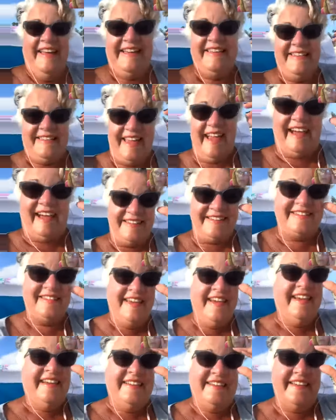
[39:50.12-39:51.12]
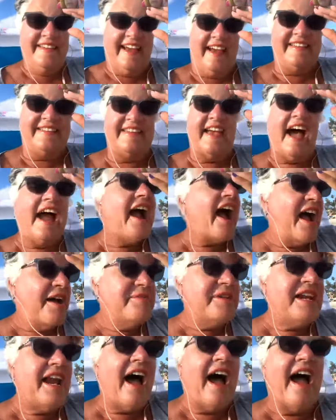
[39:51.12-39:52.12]
Yes, yes. I
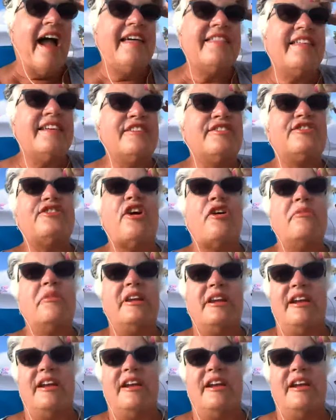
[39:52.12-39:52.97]
mean, I think so many